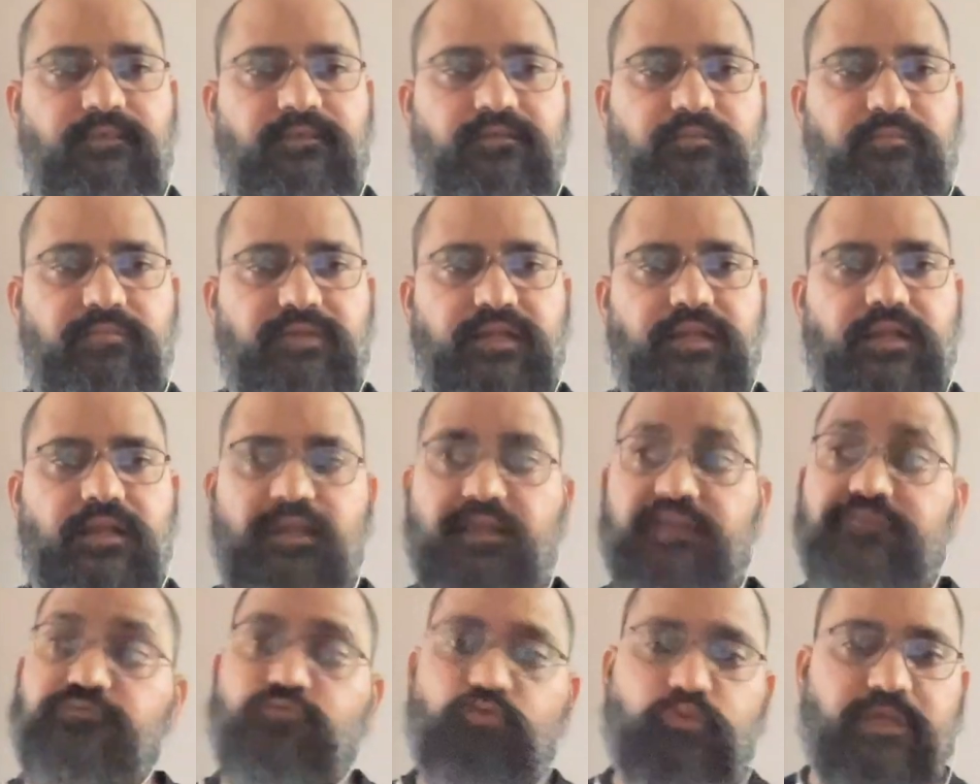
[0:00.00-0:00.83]
the middle
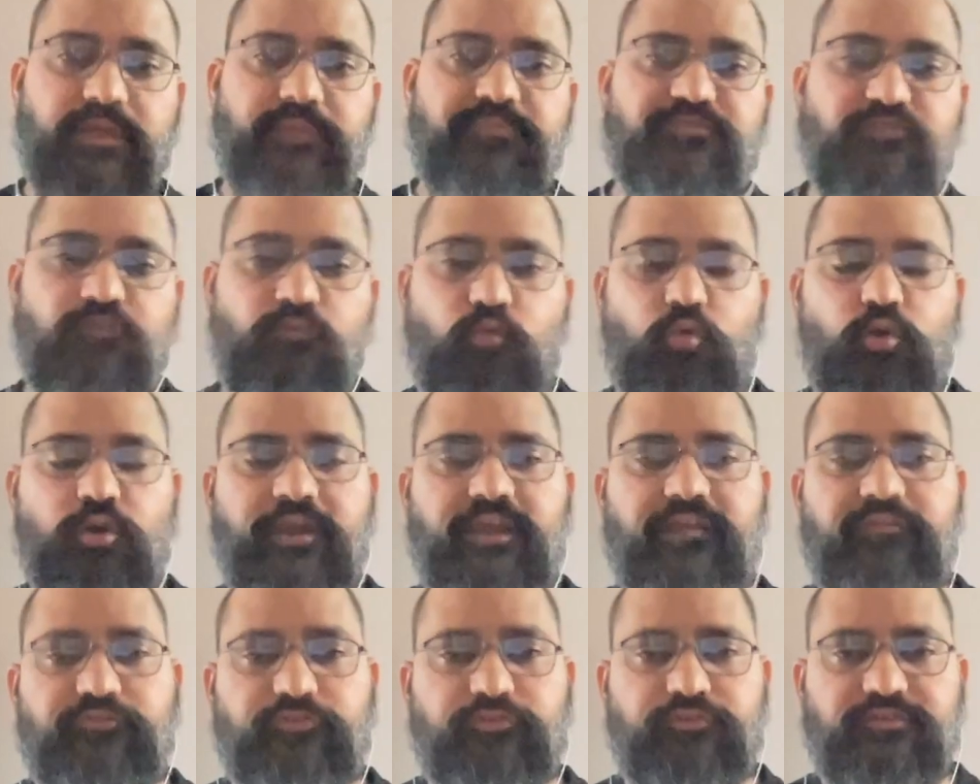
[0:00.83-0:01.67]
class who keeps on
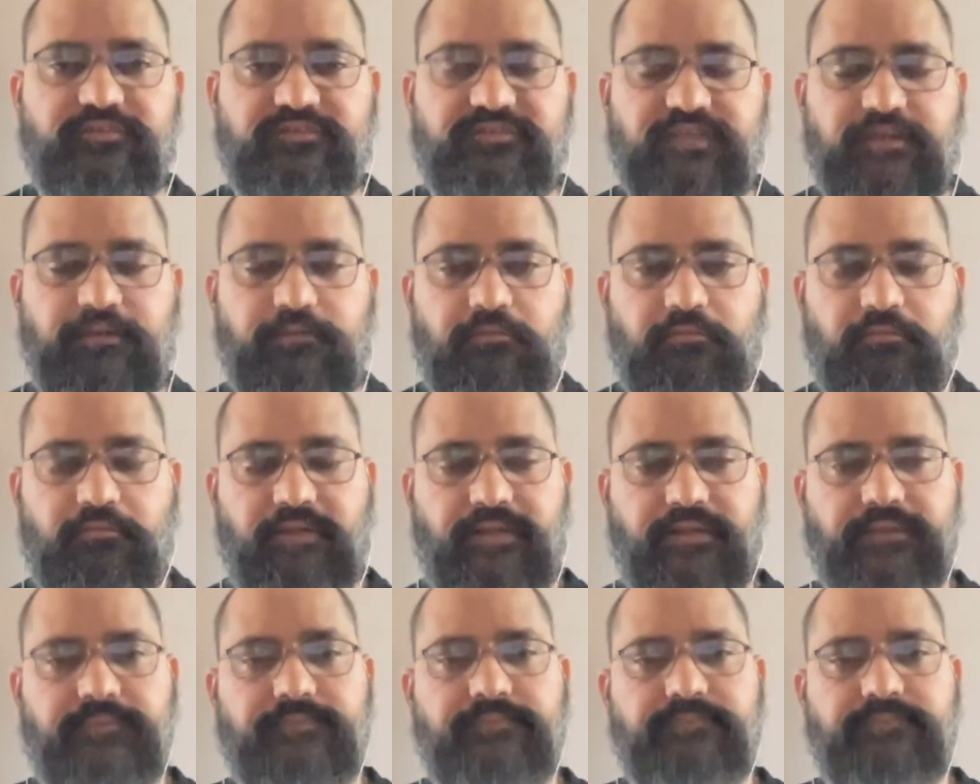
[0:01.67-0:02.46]
voting for this government